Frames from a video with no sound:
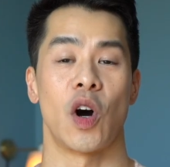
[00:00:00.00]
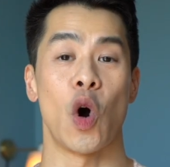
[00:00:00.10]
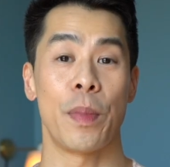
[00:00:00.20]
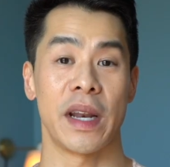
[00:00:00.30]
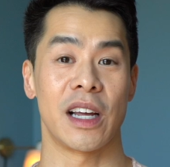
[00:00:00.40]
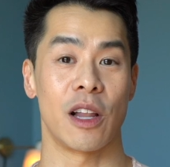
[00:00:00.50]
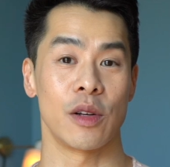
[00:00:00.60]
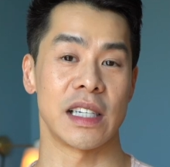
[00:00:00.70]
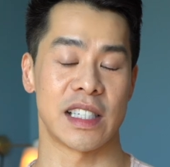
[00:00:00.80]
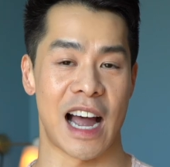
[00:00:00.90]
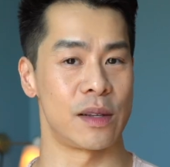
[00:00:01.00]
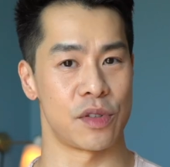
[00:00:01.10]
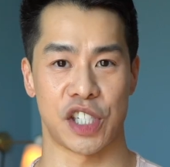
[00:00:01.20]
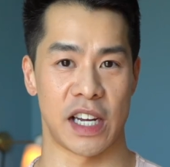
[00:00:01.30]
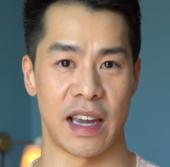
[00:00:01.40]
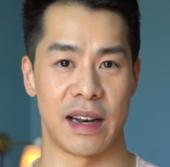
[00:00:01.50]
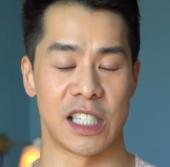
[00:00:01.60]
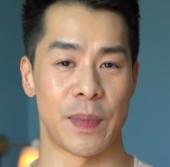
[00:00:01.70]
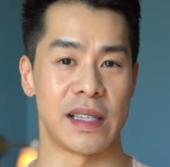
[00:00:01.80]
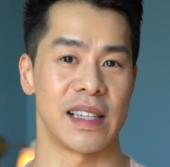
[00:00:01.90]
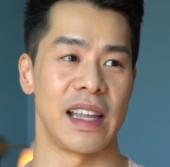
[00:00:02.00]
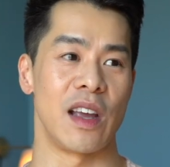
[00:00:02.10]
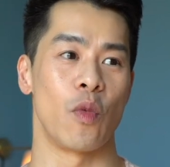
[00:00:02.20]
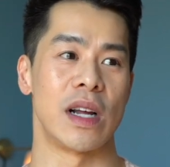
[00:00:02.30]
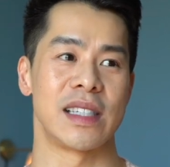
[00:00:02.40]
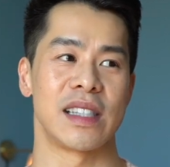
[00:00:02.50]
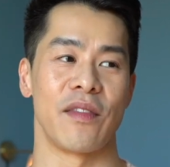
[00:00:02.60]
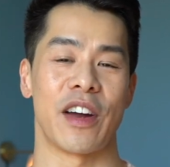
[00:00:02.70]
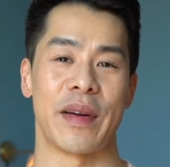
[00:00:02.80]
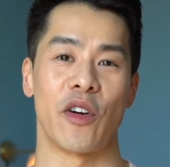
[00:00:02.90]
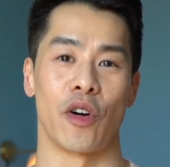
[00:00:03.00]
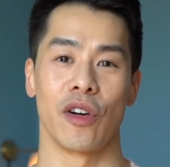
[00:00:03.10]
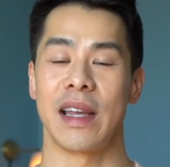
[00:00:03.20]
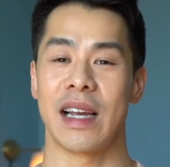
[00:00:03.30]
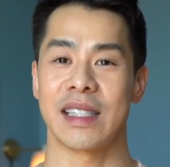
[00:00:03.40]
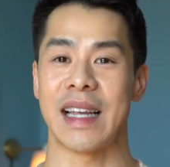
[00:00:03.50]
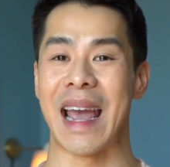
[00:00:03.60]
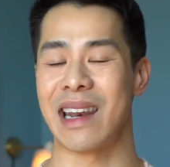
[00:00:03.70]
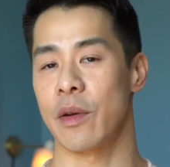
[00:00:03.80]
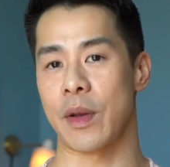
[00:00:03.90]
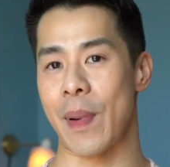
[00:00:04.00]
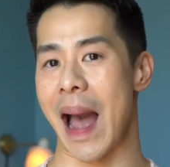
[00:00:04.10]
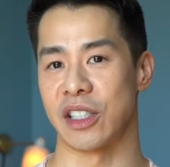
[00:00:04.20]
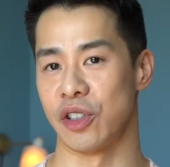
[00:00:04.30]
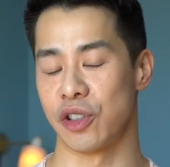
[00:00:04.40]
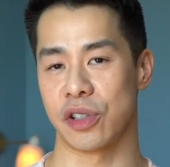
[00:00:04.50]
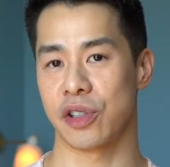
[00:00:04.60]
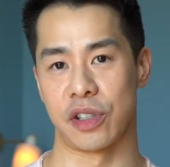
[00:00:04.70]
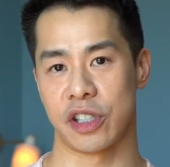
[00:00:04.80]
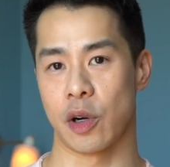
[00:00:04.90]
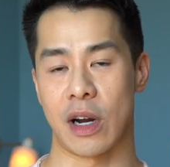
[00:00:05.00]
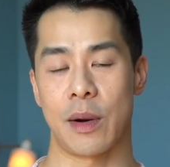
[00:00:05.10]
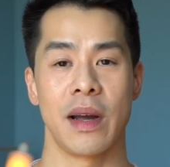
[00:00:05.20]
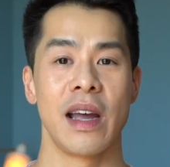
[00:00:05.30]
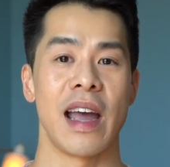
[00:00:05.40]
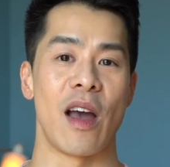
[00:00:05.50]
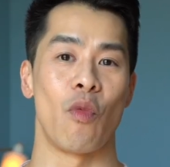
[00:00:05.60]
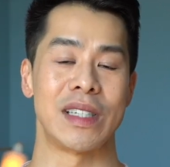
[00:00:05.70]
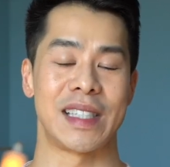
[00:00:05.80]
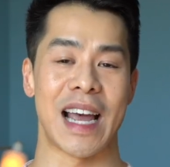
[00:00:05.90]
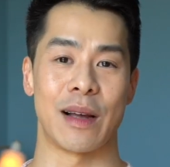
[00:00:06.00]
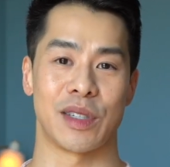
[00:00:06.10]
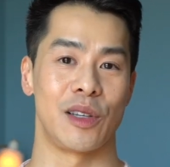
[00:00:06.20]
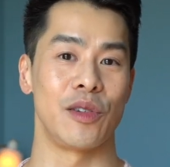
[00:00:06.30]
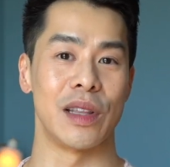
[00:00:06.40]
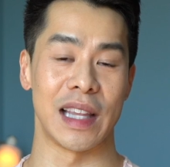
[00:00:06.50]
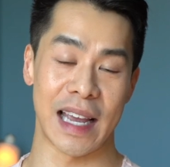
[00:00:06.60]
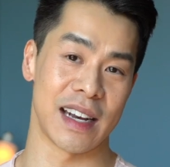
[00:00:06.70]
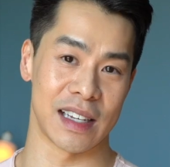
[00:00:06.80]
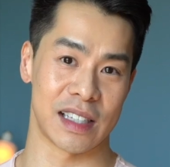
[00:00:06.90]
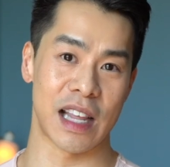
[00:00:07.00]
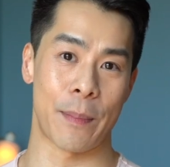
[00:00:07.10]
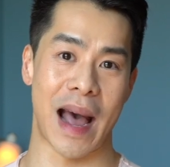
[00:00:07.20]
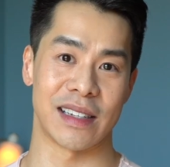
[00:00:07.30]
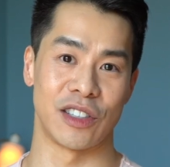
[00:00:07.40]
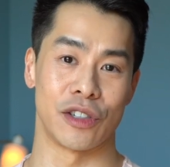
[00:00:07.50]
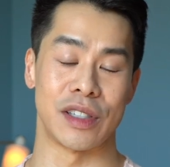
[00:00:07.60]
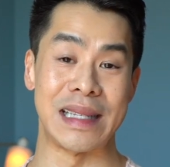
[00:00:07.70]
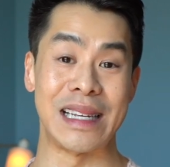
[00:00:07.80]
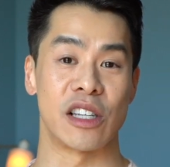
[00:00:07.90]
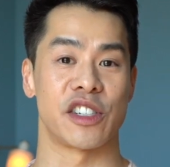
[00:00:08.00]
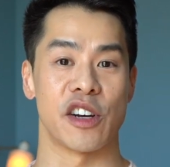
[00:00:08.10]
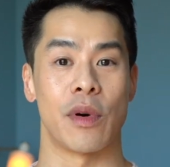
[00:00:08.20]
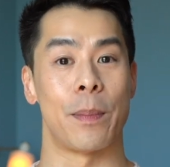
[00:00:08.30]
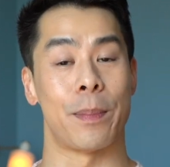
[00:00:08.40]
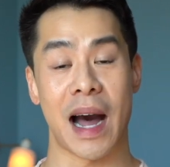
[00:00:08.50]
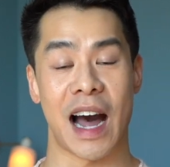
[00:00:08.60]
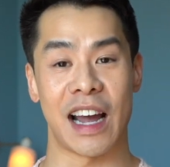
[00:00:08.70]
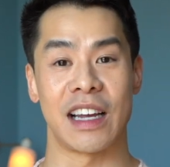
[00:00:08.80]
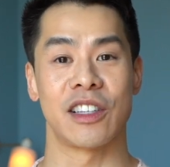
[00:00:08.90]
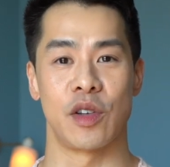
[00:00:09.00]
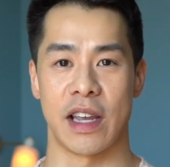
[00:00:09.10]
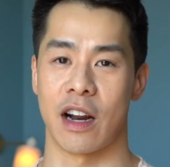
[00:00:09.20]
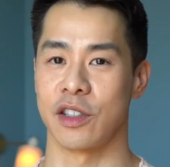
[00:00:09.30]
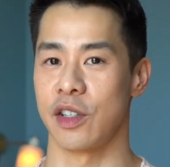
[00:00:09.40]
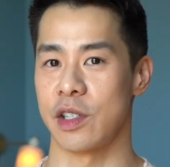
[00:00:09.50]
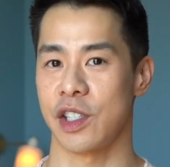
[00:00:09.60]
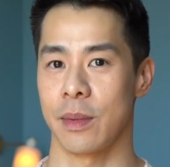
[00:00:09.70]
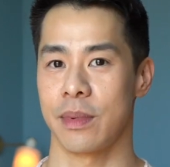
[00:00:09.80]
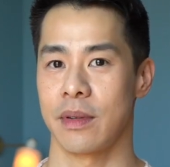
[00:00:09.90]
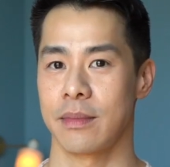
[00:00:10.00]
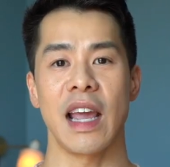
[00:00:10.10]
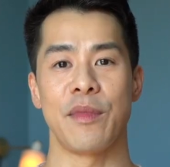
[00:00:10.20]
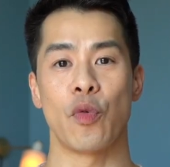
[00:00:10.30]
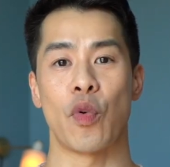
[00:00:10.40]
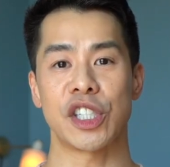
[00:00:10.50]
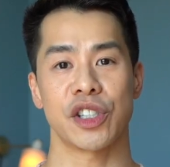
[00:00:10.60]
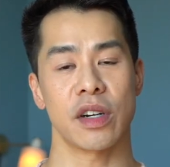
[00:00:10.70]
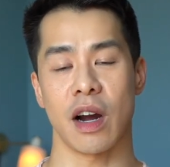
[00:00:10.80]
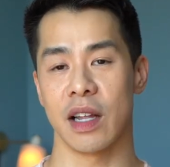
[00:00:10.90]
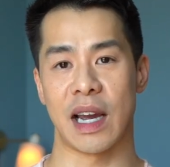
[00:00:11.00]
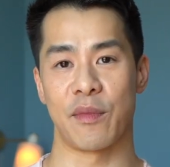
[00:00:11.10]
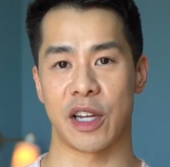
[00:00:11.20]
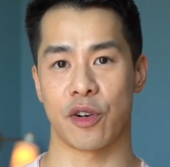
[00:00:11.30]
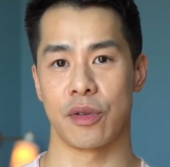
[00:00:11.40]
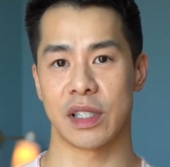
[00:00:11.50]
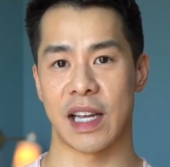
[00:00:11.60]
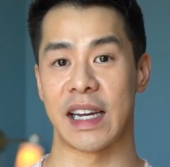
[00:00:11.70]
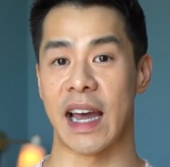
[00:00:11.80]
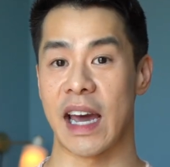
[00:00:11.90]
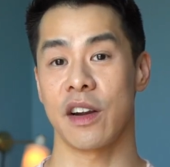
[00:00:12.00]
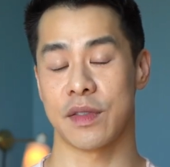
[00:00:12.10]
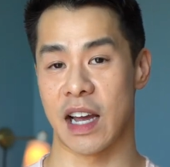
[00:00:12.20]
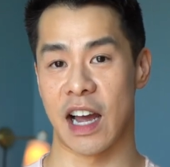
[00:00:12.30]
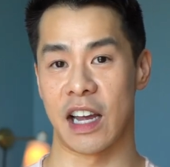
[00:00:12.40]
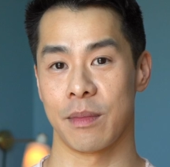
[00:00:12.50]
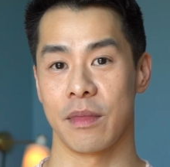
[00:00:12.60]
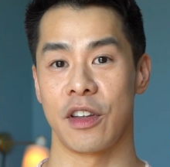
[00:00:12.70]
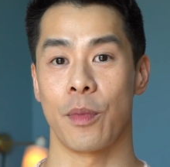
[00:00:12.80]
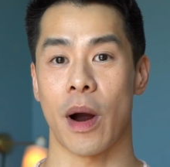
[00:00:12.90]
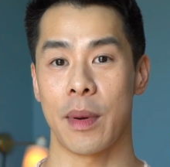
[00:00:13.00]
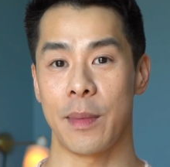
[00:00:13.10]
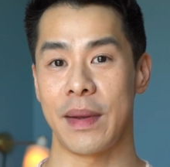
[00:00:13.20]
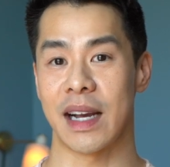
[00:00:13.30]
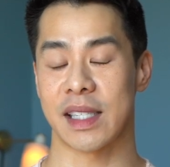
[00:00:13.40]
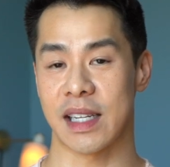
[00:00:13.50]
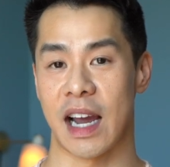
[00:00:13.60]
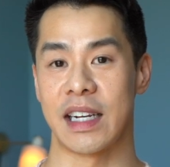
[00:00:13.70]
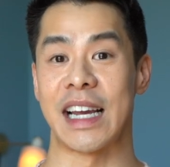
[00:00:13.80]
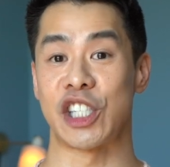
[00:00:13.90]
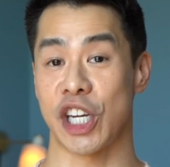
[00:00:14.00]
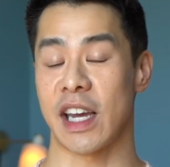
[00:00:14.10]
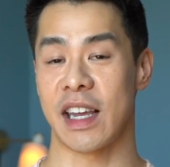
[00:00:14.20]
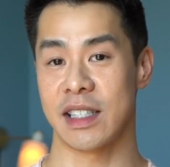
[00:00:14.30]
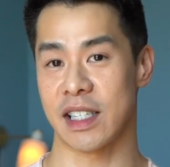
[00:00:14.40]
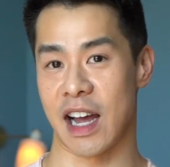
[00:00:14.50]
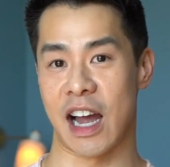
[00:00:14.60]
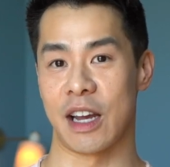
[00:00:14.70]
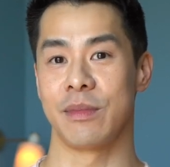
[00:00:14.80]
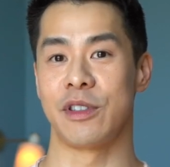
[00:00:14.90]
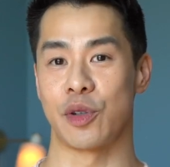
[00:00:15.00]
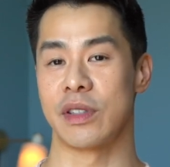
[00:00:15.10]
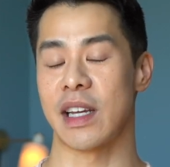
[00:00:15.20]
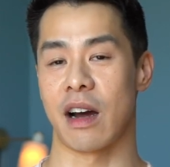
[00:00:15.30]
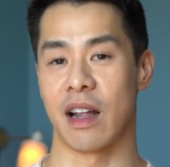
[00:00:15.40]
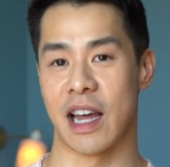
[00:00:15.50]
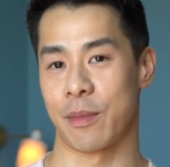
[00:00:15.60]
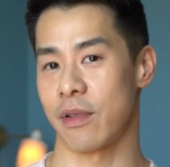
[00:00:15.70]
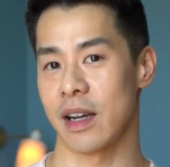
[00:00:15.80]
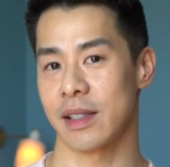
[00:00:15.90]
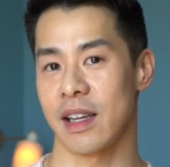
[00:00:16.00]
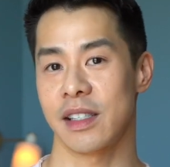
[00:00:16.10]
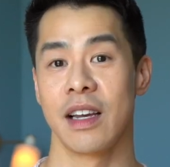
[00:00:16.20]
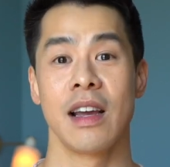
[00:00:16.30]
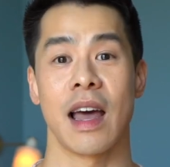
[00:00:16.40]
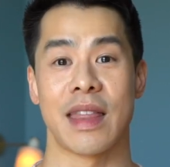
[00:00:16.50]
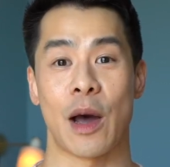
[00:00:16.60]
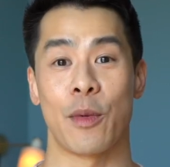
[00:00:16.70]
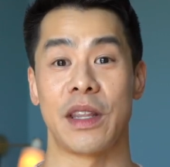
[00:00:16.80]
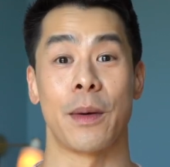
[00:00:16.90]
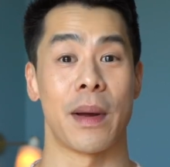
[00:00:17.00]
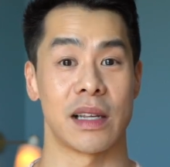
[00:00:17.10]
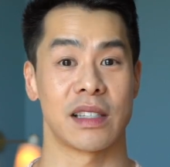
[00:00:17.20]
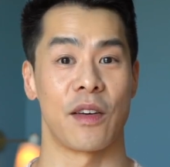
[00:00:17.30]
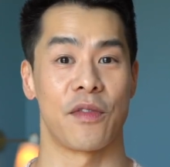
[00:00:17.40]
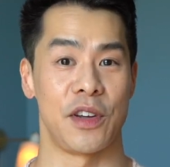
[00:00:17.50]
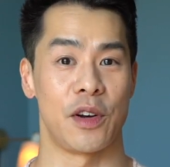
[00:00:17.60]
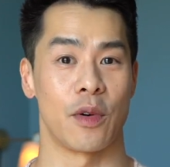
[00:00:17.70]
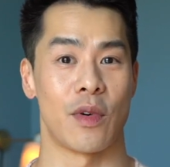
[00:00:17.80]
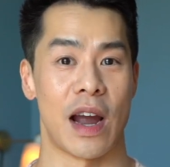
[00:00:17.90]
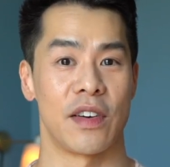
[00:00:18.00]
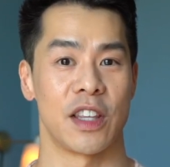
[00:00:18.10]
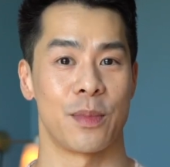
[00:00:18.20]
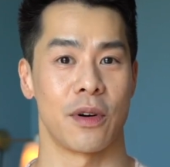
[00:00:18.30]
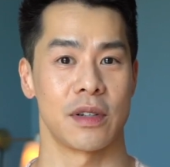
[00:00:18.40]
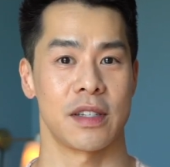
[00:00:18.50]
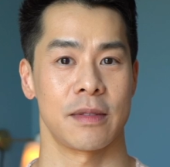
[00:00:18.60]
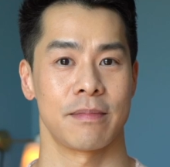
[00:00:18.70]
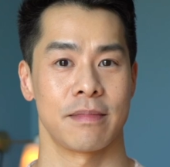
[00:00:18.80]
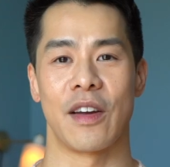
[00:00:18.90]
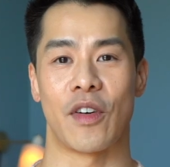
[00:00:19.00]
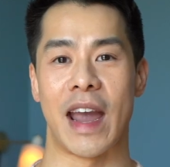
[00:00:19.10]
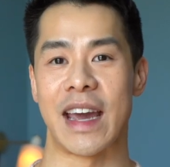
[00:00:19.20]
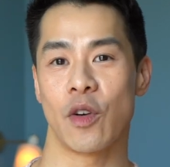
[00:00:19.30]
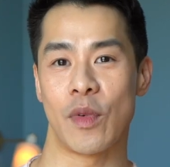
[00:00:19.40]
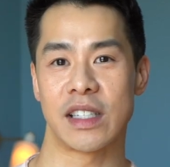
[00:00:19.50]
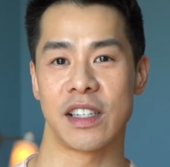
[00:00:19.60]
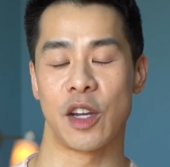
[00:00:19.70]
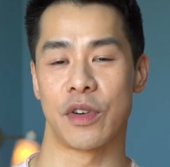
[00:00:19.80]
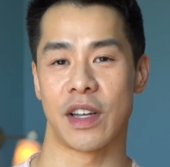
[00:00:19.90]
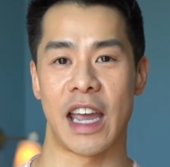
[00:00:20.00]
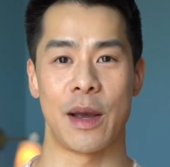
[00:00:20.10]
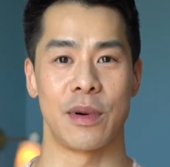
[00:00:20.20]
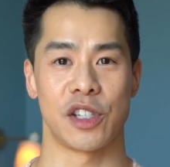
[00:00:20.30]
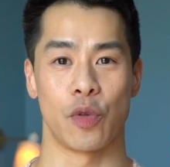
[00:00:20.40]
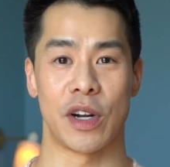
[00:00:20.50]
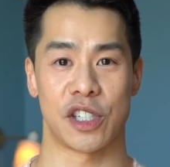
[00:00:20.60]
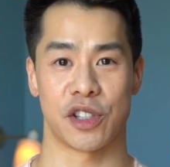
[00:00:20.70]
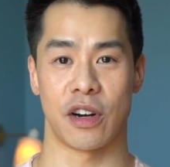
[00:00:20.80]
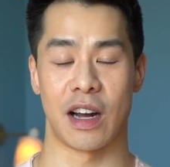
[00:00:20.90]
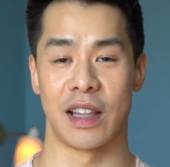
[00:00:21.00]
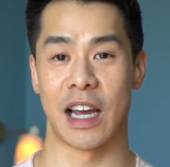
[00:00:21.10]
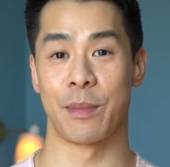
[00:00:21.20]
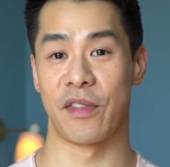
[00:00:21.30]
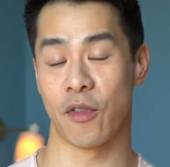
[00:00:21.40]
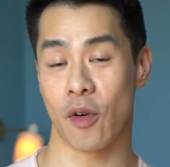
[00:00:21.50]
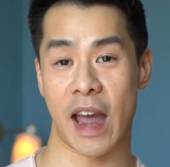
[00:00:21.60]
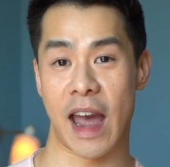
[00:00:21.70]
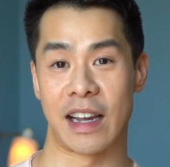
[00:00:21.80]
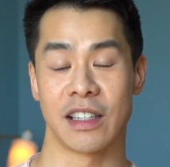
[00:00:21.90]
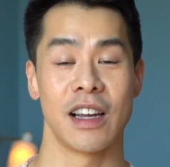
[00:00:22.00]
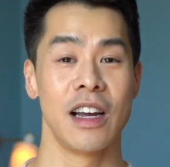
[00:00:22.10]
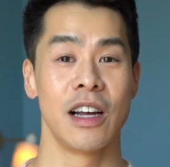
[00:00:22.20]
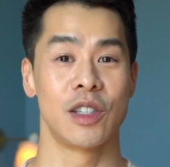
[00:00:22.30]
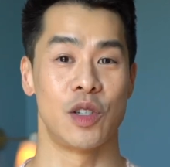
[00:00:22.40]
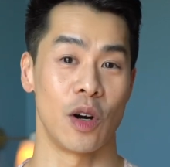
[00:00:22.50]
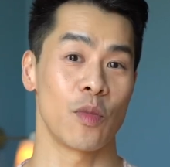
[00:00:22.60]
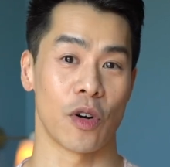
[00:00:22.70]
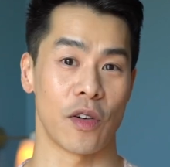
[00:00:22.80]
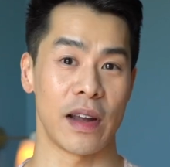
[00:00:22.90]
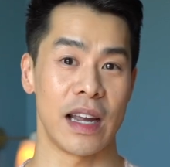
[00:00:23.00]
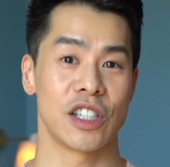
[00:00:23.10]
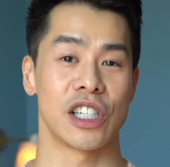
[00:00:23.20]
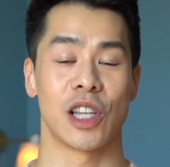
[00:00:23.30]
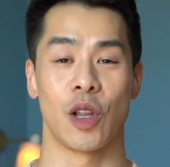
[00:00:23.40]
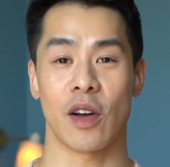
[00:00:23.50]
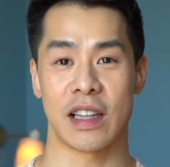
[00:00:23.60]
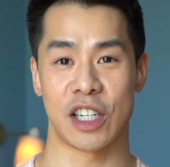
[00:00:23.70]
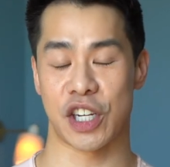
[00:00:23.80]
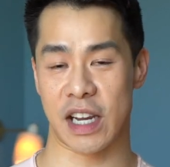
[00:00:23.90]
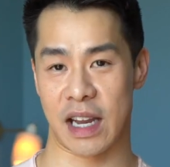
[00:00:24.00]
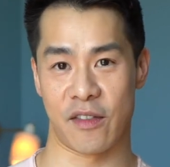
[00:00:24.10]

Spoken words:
the opening and closing times for check-in is basically when's the very earliest any of the passengers should show up, and when's the absolute latest that passengers need to show up by to get onto the ship. If you register online with the cruise line ahead of time, you'll probably be assigned a check-in time during that online process, and that will be the best time for you to arrive at the port. If for any reason you were not able to register online beforehand, don't worry, just look in the check-in